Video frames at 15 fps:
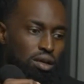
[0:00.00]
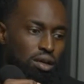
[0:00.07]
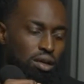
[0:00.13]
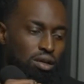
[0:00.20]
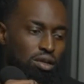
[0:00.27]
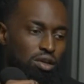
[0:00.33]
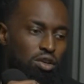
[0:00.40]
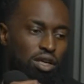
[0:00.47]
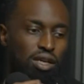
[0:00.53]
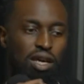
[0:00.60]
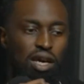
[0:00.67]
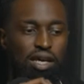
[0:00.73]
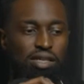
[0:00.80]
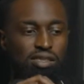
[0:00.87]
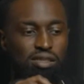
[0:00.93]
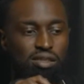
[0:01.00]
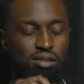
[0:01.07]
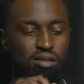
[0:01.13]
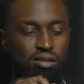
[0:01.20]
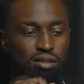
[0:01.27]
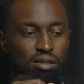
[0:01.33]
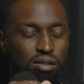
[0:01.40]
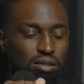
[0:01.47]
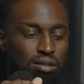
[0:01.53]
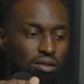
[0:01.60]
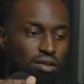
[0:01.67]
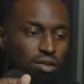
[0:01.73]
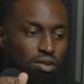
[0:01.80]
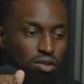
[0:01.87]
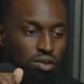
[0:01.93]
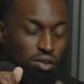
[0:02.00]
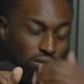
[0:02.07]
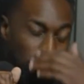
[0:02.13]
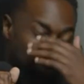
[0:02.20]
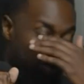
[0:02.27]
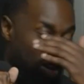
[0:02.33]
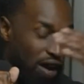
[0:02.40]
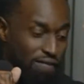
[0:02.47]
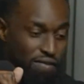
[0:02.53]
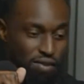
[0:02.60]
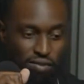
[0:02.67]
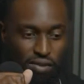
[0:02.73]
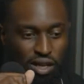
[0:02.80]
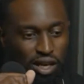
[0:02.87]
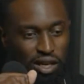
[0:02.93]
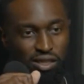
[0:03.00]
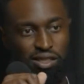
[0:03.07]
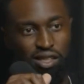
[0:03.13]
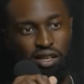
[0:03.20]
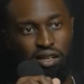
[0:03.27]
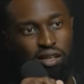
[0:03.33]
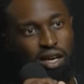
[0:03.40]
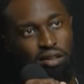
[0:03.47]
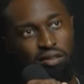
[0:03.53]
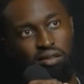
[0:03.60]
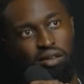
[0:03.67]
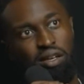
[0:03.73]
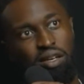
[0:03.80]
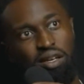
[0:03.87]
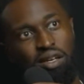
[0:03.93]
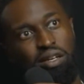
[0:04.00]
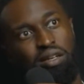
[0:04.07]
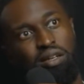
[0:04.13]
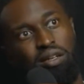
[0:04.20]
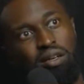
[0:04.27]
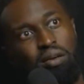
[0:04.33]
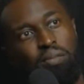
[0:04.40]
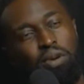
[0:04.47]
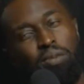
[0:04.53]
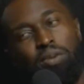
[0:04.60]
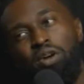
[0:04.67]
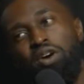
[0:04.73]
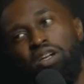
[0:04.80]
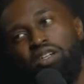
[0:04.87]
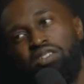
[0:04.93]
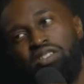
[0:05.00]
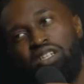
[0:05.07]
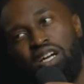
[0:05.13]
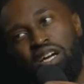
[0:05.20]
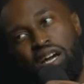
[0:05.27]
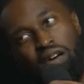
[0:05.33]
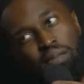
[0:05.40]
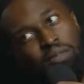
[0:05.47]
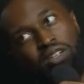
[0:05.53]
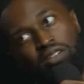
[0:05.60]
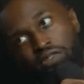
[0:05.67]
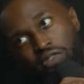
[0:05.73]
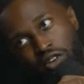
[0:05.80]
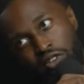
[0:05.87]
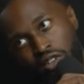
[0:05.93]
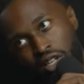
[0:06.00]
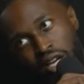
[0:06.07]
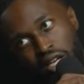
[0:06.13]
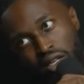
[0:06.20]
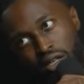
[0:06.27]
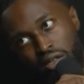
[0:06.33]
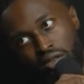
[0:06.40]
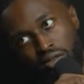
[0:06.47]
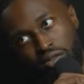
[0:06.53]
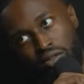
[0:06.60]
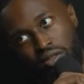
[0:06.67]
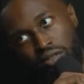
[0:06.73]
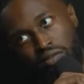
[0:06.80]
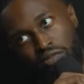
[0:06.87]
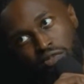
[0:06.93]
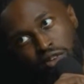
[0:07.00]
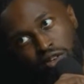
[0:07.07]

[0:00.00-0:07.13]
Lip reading: You're in Kansas. You have like I said, that people don't understand how much further that goes and